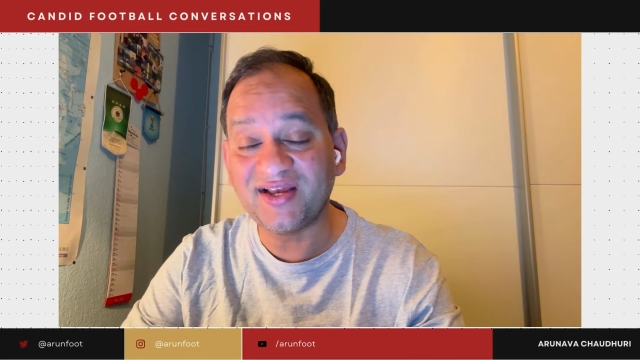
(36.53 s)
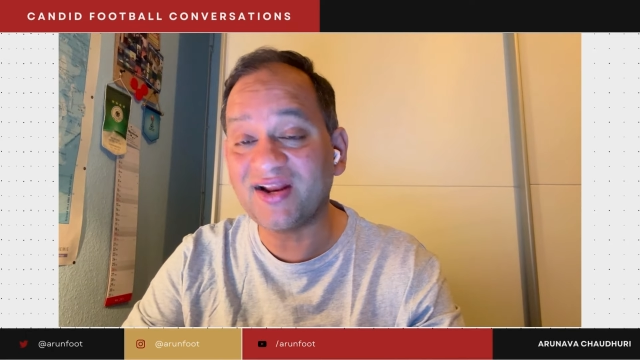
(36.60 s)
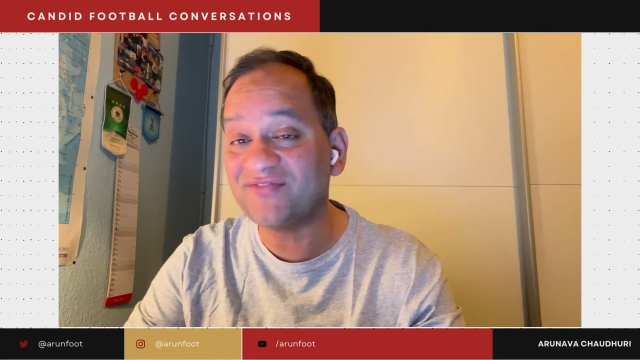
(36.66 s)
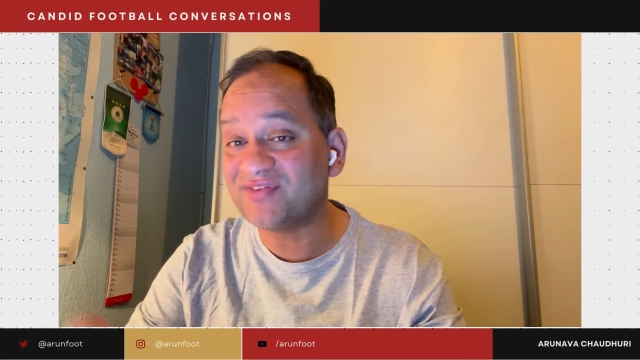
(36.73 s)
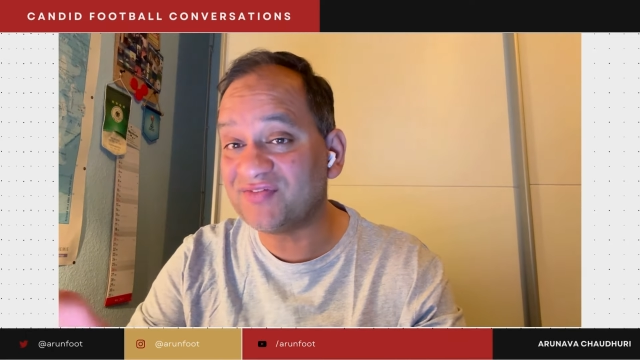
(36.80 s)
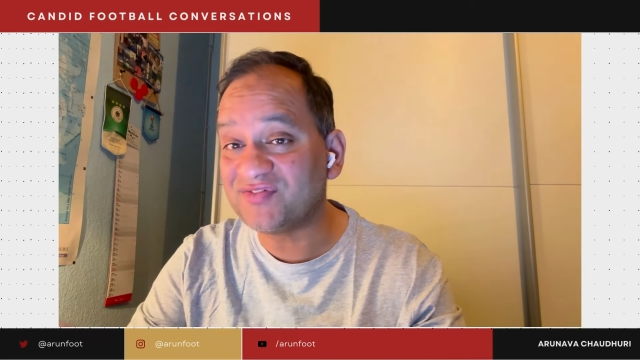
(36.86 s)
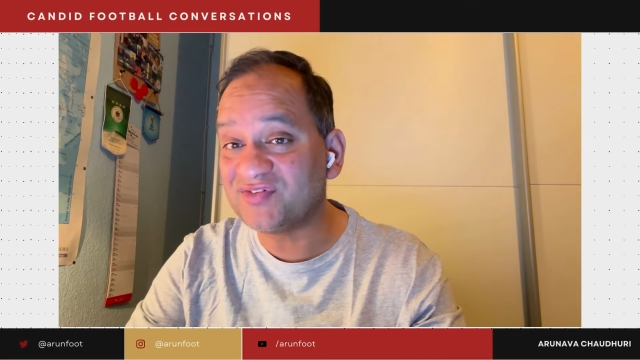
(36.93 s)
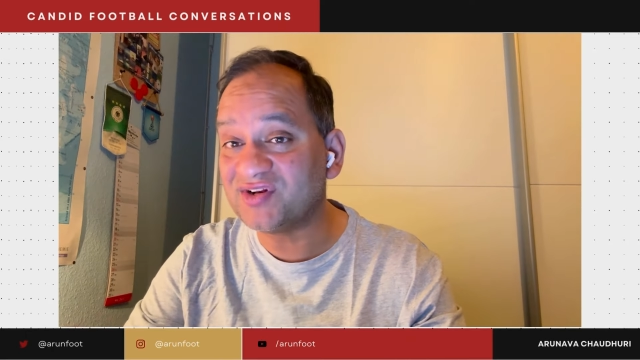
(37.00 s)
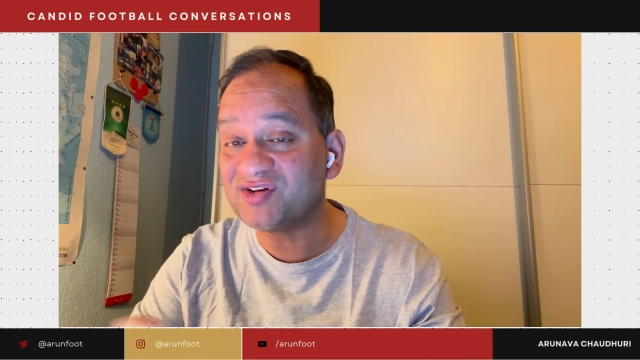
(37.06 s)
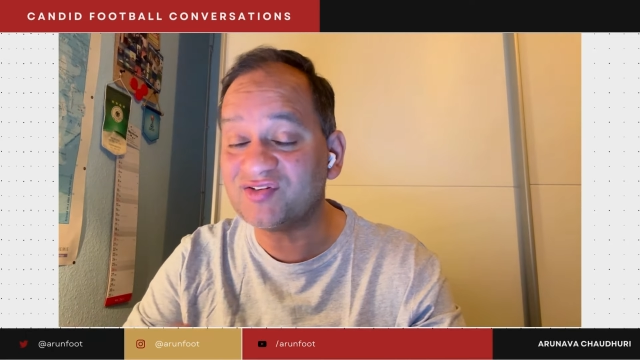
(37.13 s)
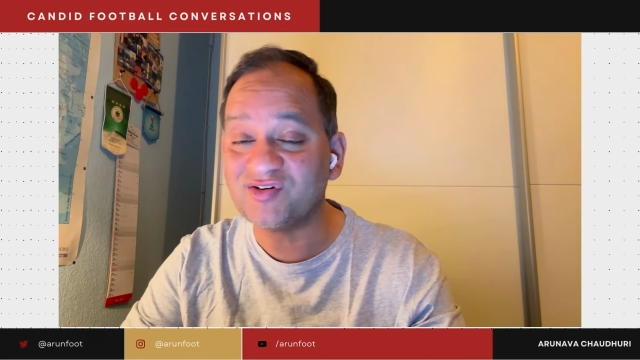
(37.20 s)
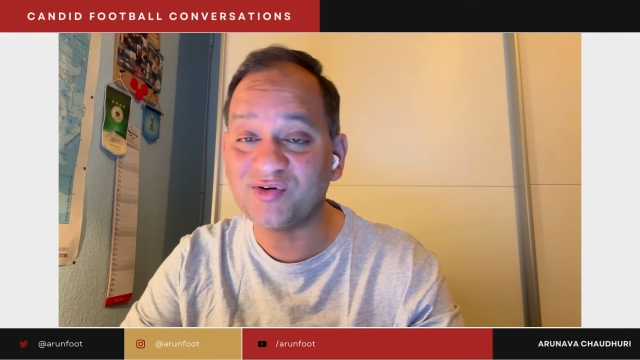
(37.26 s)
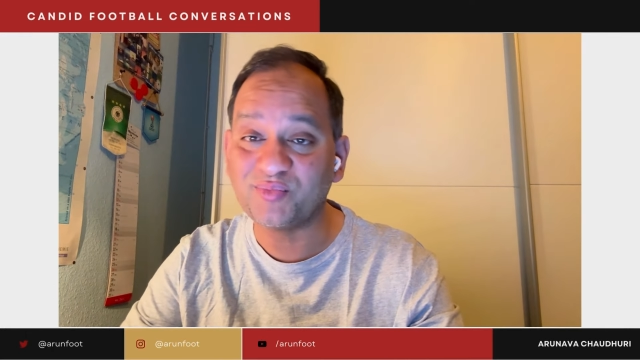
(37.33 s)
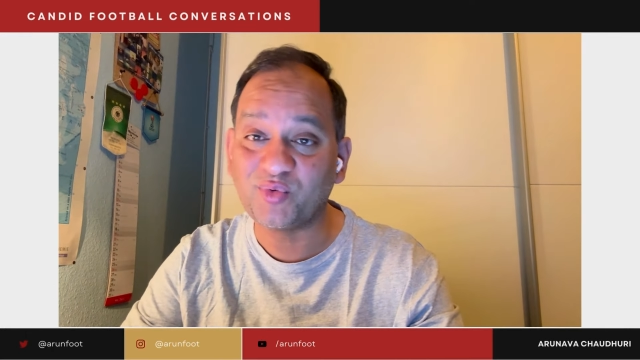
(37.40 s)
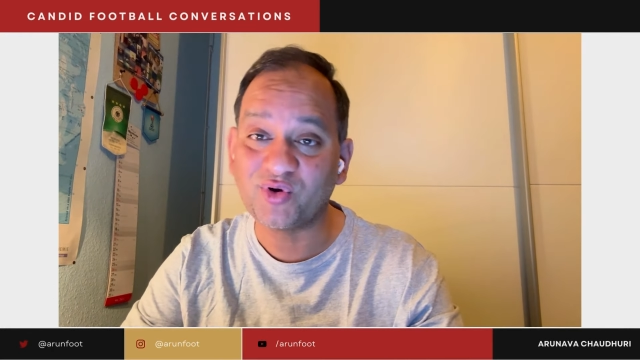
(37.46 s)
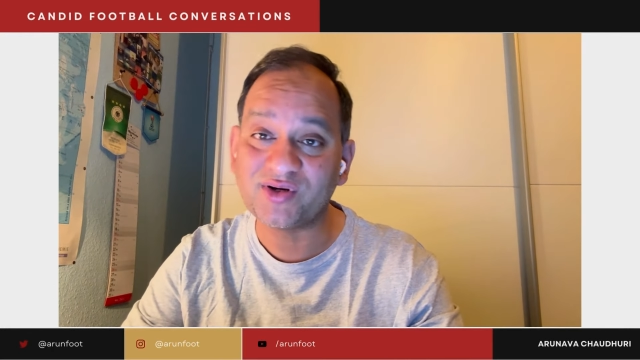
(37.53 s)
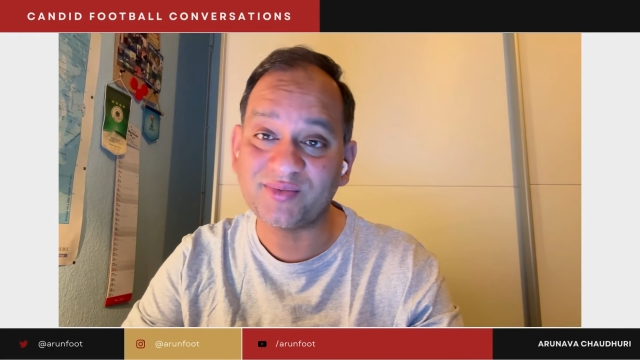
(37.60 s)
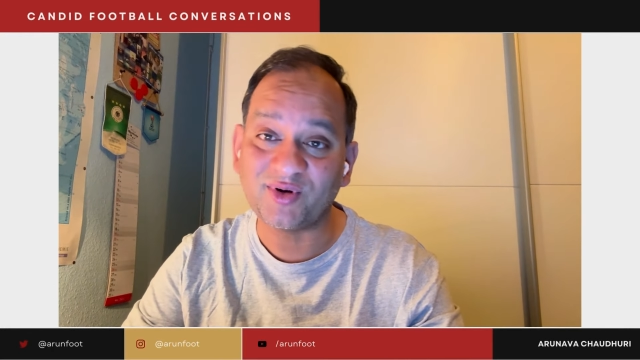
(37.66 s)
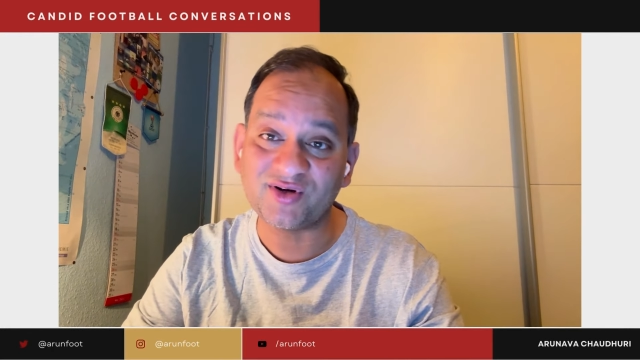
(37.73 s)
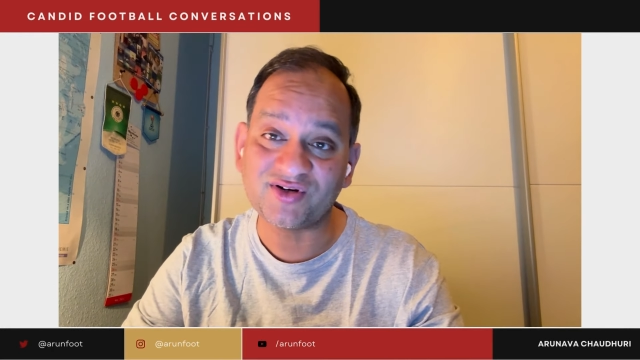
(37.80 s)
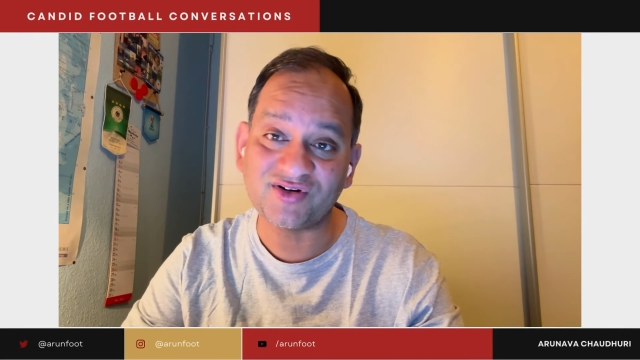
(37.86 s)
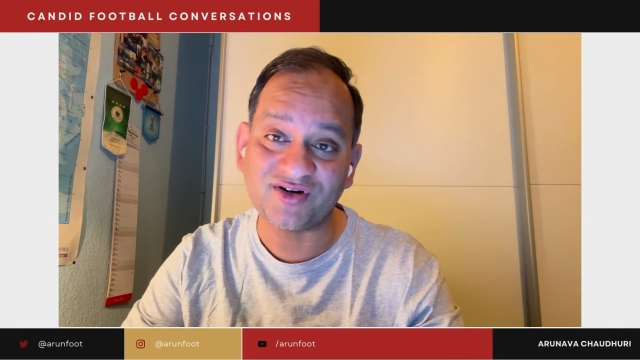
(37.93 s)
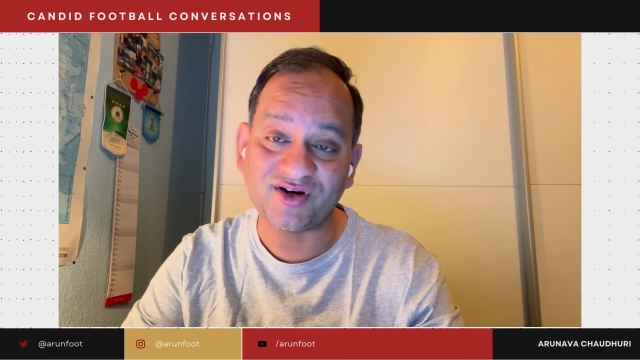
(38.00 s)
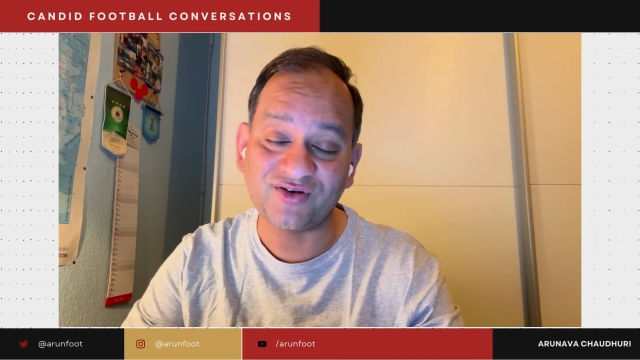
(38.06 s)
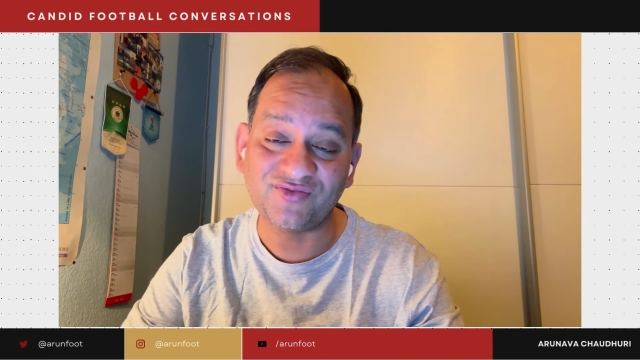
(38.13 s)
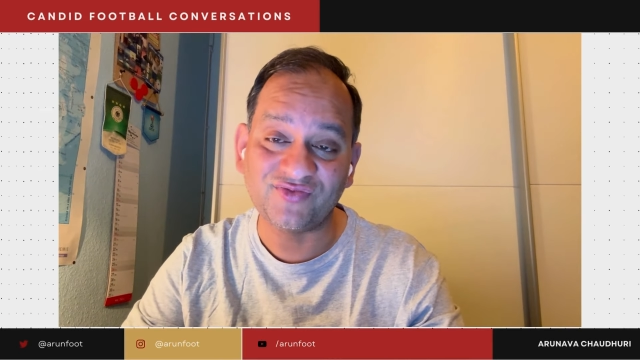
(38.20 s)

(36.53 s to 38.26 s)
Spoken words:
I've even written a report about it on